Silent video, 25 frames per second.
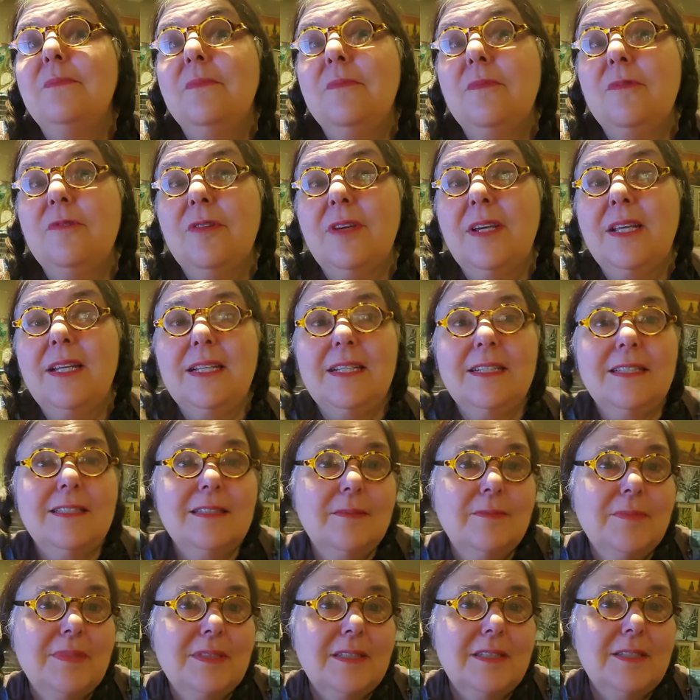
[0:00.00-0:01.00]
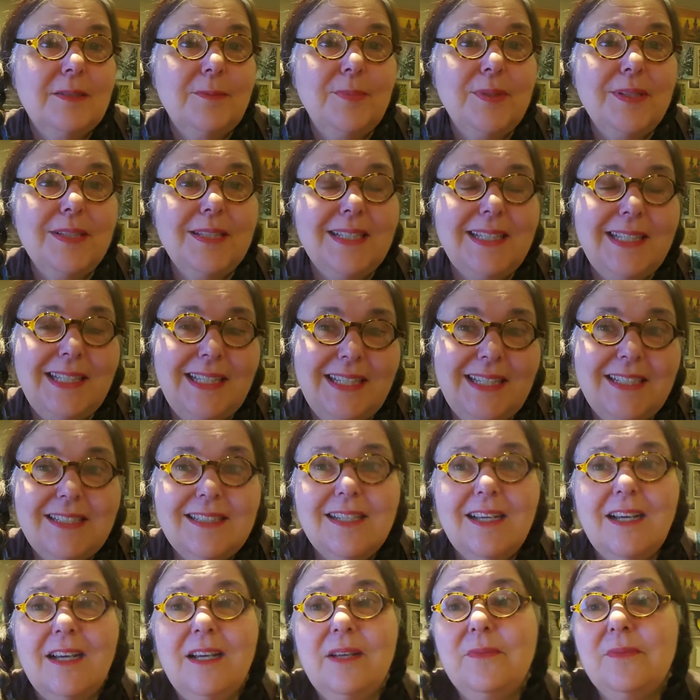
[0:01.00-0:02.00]
creating some stability in
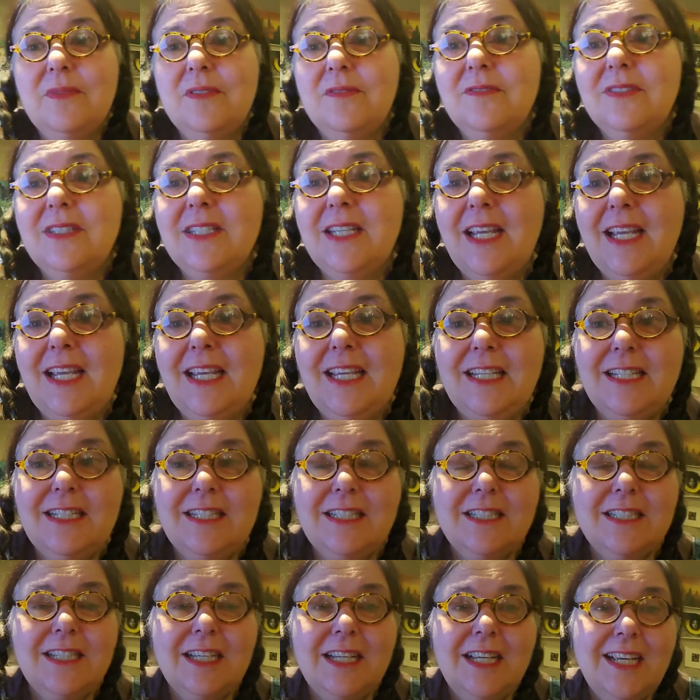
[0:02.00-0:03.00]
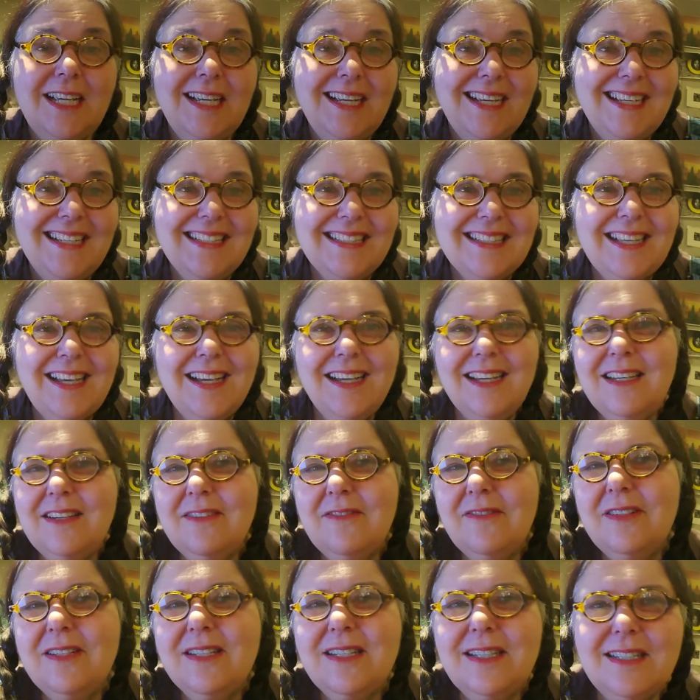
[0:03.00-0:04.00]
times of change, it's kind
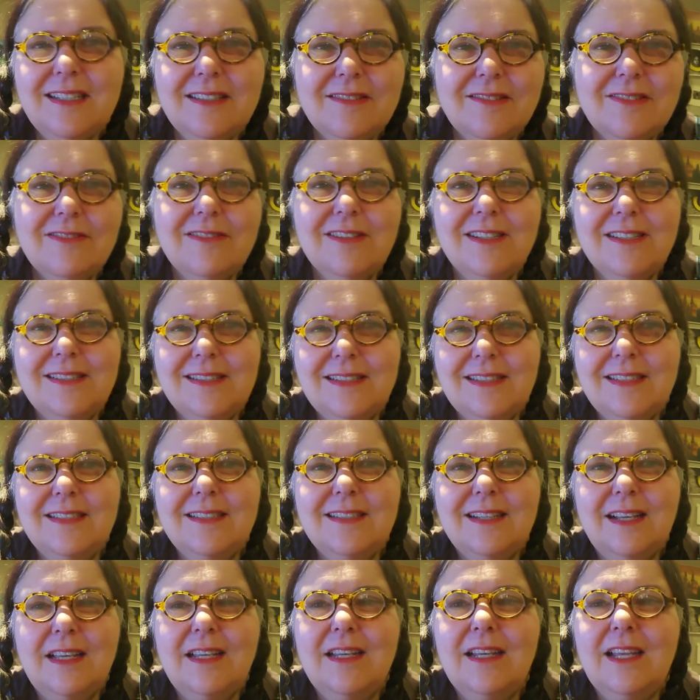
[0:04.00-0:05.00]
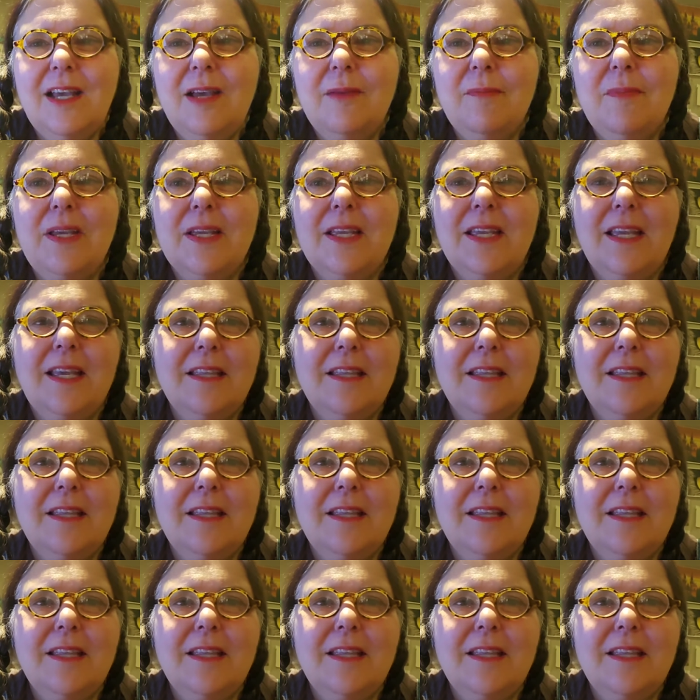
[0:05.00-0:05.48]
of an interesting dynamic.